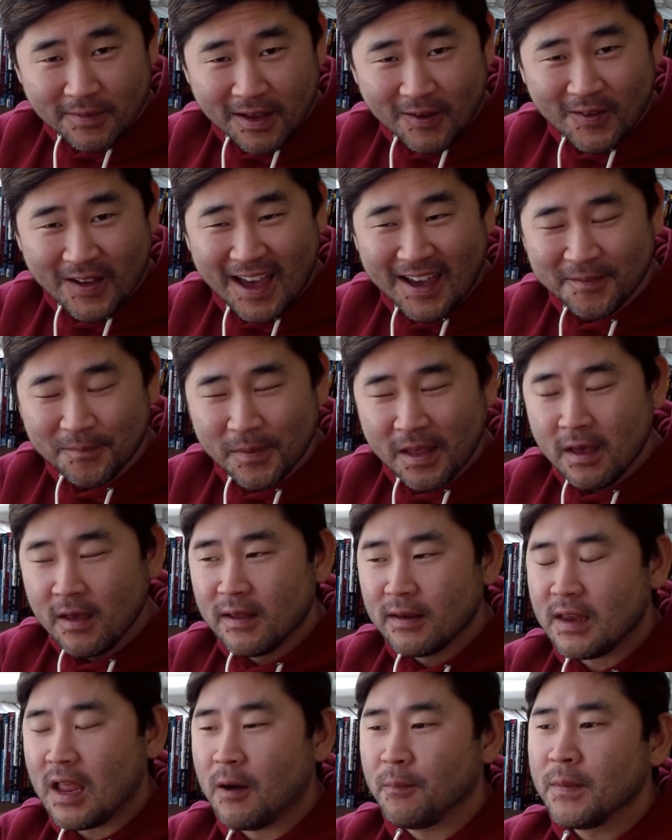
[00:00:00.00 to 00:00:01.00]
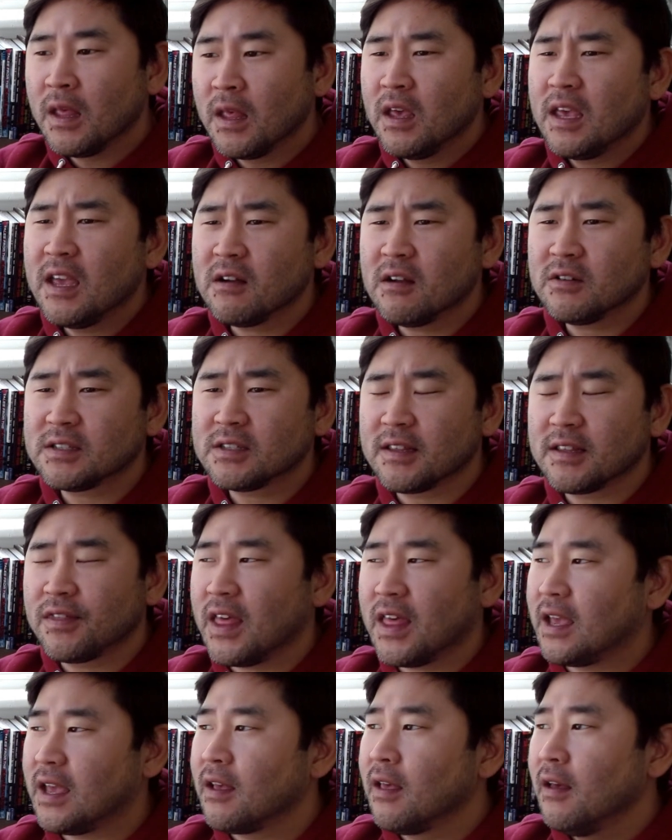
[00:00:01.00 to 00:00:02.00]
Okay. Now, here's the
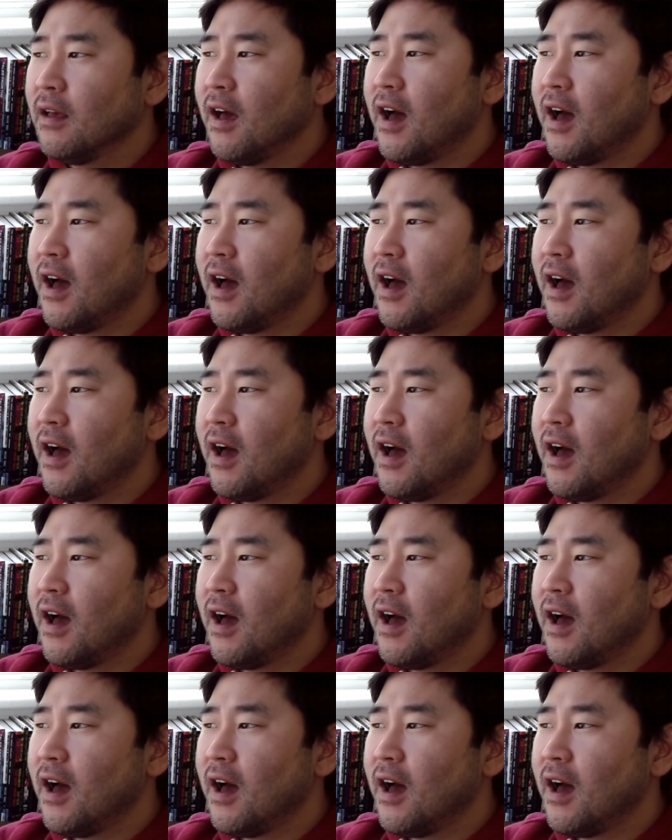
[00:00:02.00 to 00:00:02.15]
thing.